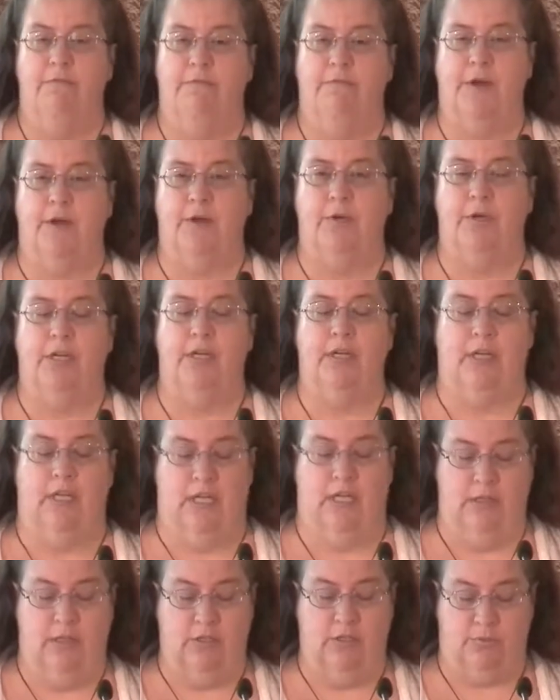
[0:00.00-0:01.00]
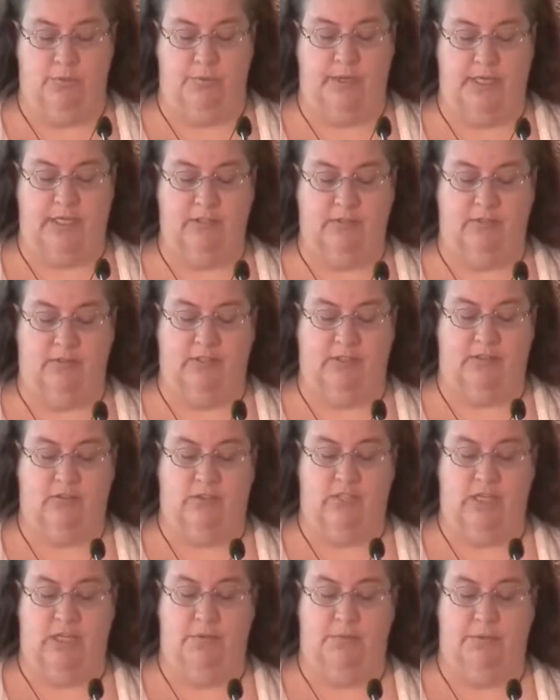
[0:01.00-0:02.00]
voted in the
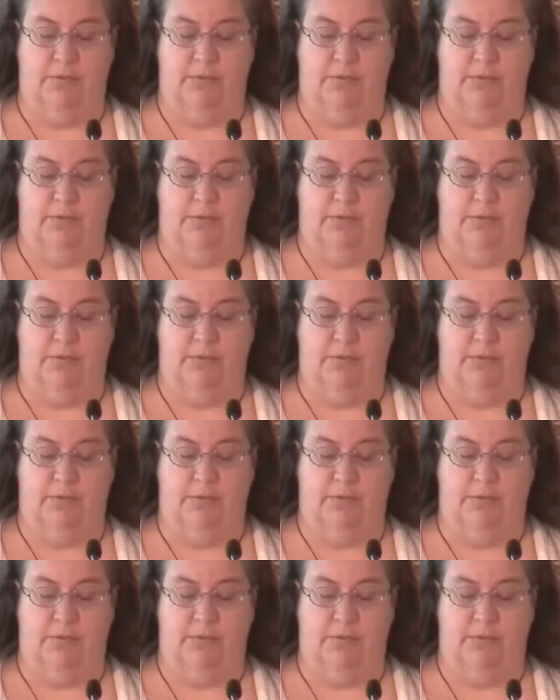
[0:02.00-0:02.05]
2016